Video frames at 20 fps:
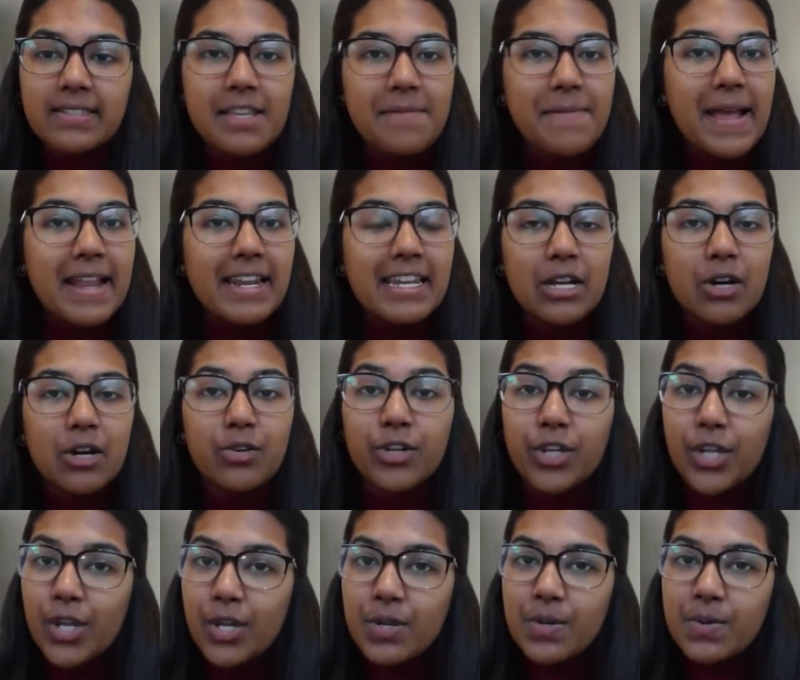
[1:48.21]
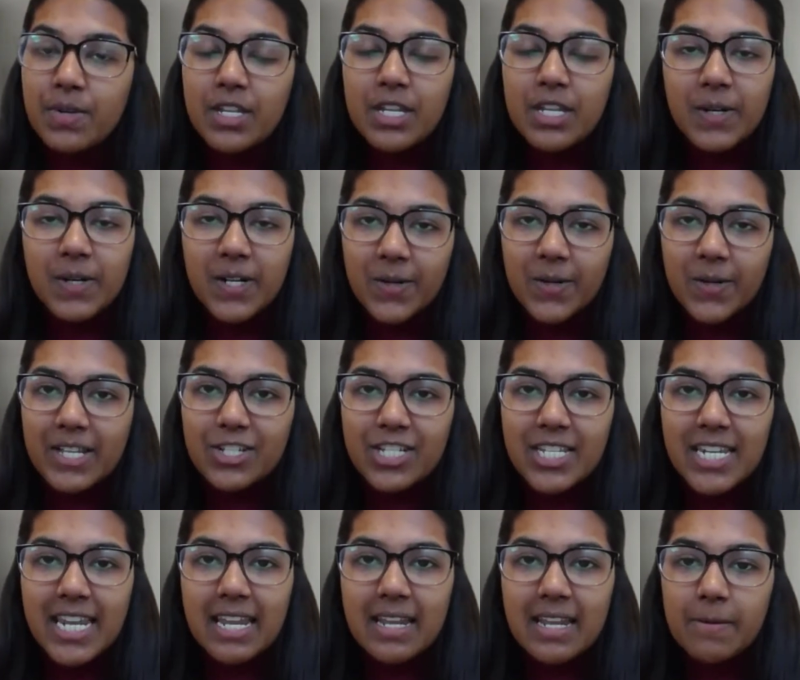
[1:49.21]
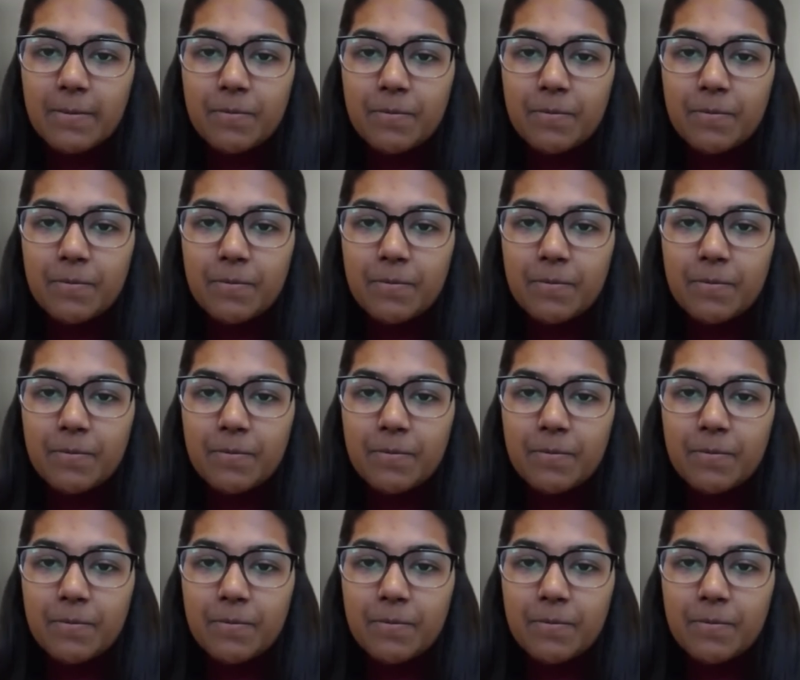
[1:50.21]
depending on who you are questioning.